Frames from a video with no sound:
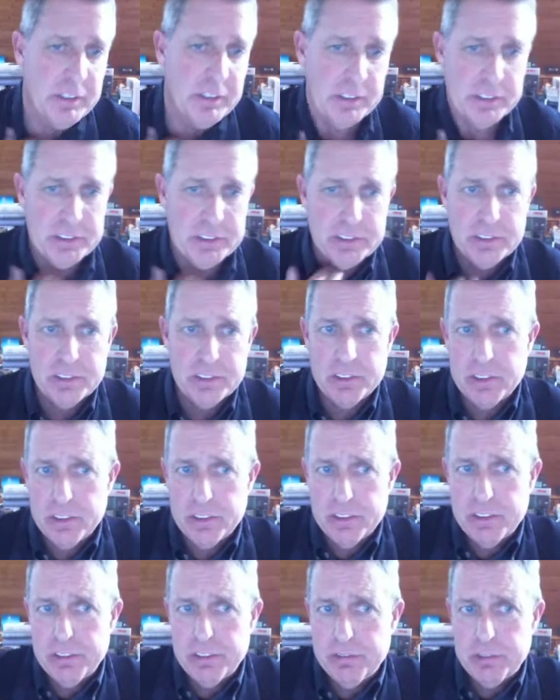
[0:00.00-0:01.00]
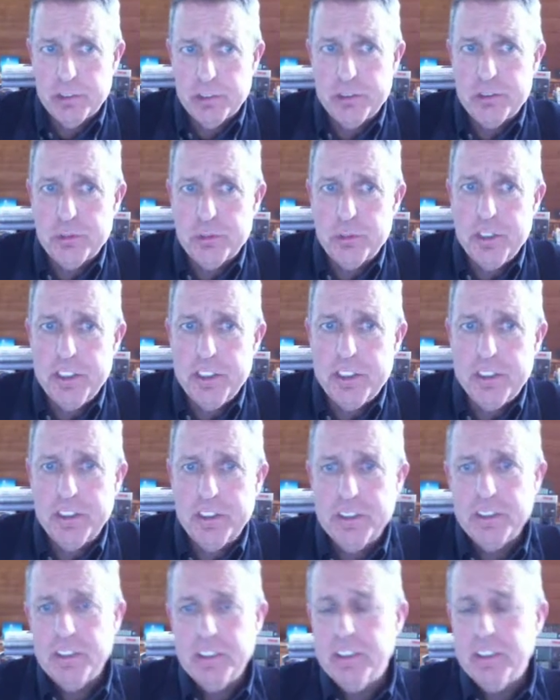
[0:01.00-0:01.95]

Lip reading: to this in the first week,